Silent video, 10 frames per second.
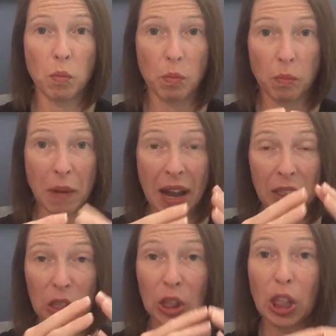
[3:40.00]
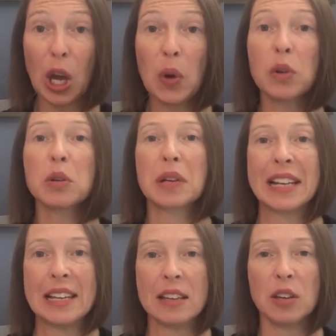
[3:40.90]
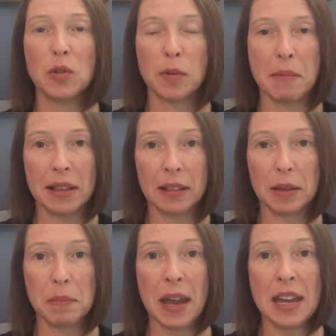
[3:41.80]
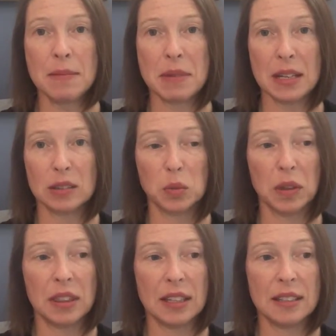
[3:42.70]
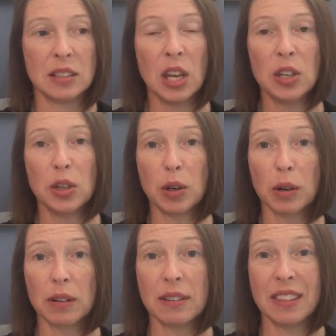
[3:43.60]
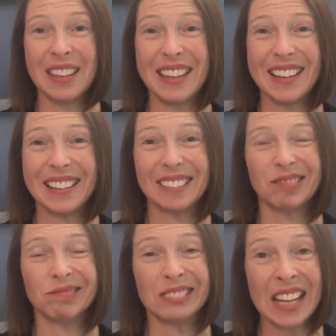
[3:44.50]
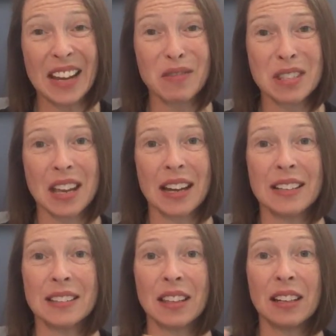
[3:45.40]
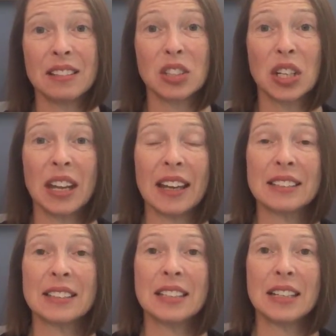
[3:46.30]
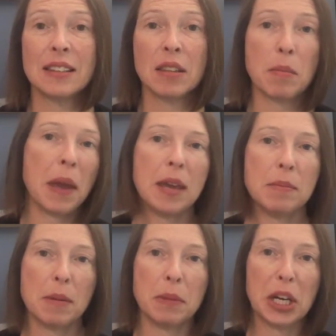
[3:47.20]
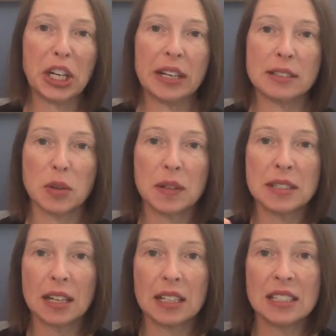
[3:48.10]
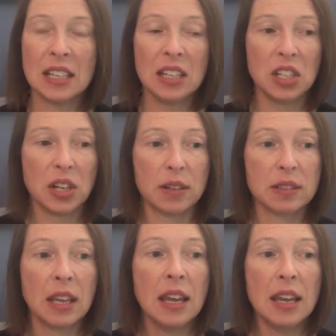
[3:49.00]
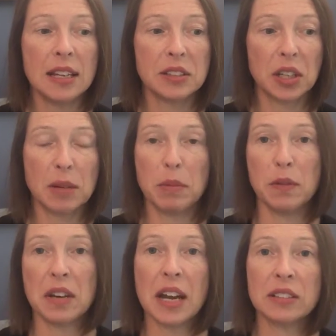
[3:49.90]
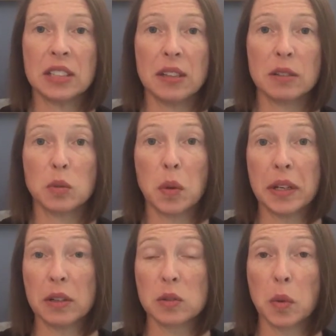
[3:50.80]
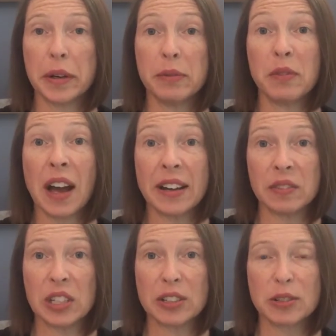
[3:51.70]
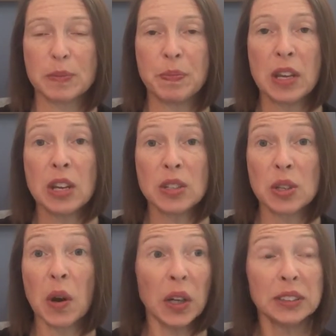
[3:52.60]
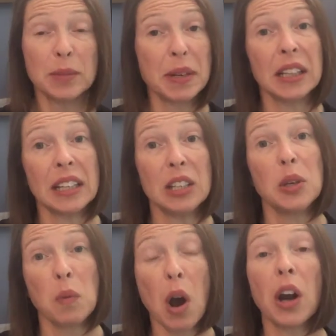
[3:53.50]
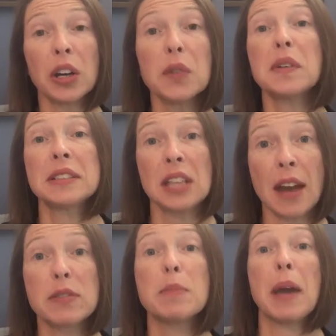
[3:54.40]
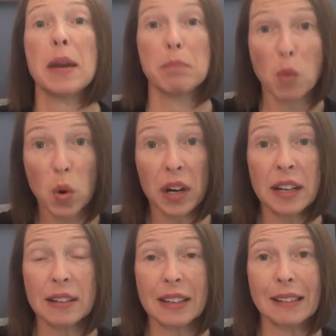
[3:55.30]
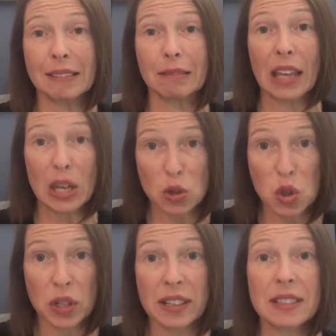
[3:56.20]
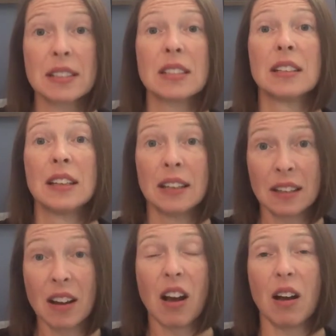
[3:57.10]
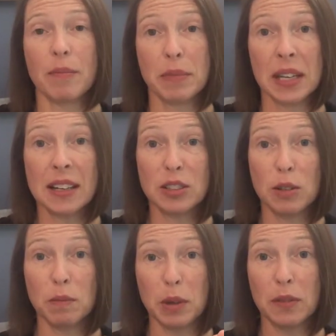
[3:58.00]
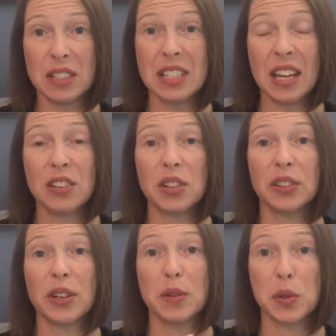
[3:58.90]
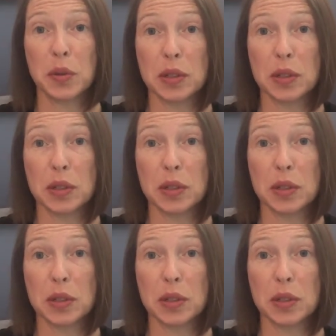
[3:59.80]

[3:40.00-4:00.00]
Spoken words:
by lowering your monthly payments with these, the downside is then it's going to extend the payment period. So instead of 10 years, it's going to move it out to either 20 or 25 years. So ultimately, you are going to have to pay more interest because you've moved a 10-year loan to a